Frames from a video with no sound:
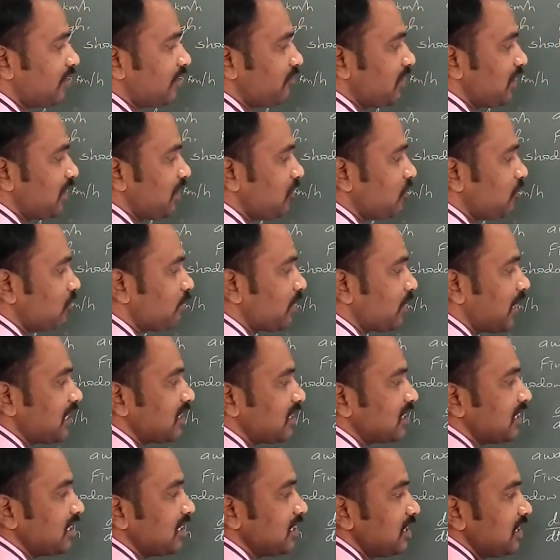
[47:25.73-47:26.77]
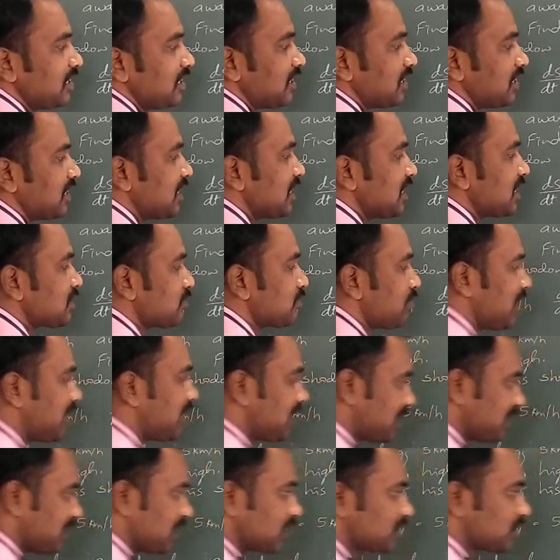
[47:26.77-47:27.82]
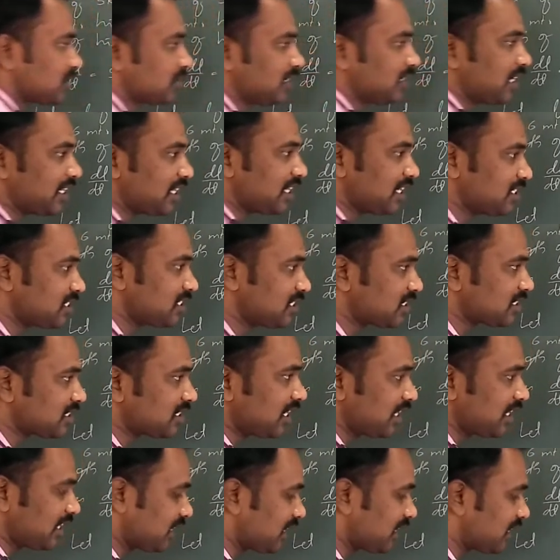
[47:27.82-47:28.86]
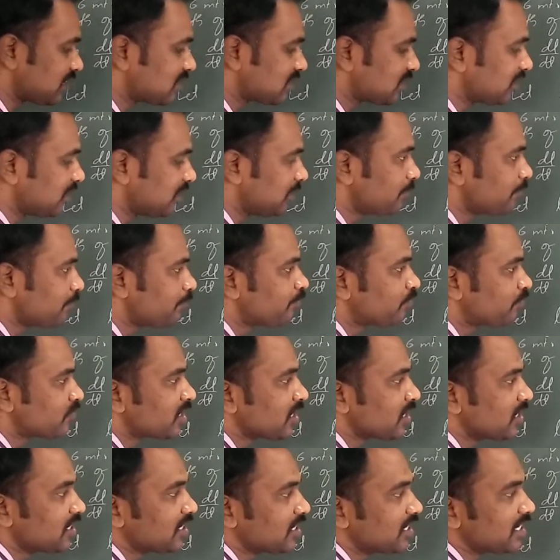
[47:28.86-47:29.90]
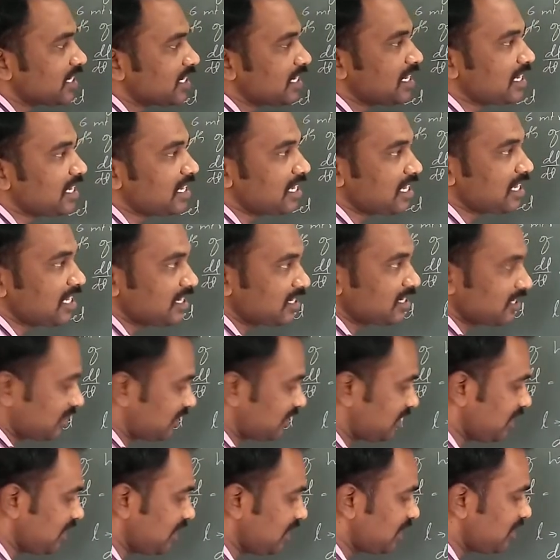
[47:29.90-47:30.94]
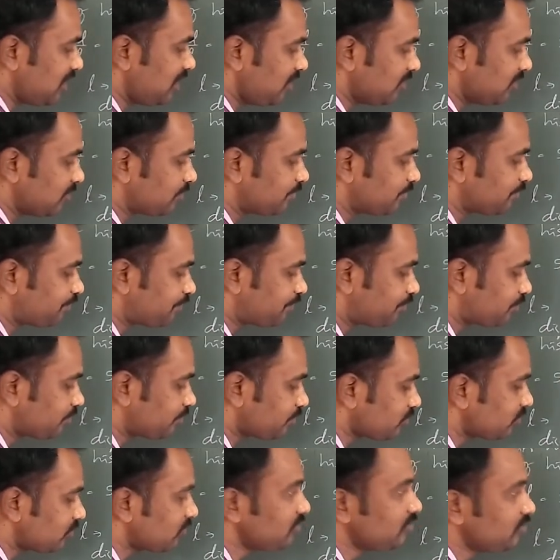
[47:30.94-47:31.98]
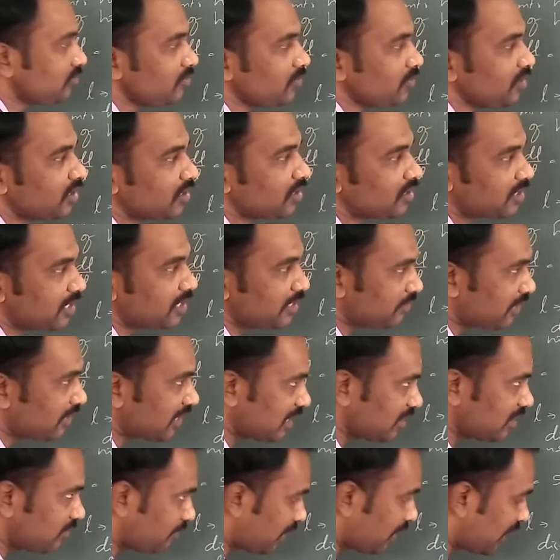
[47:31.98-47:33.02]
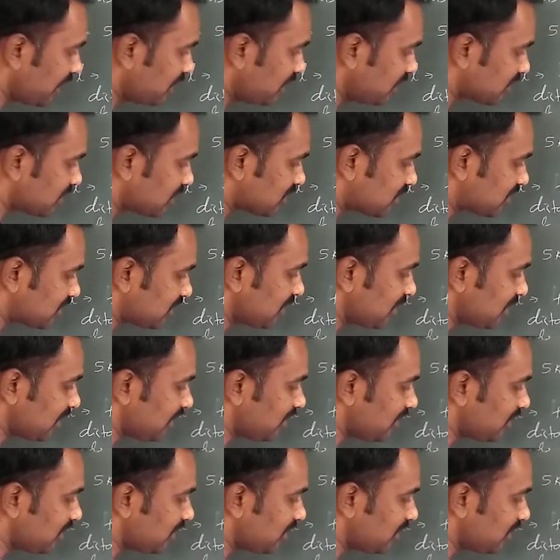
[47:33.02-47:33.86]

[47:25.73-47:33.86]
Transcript: and we need to find the ds by dt. So that I just take it as a AE divided by C.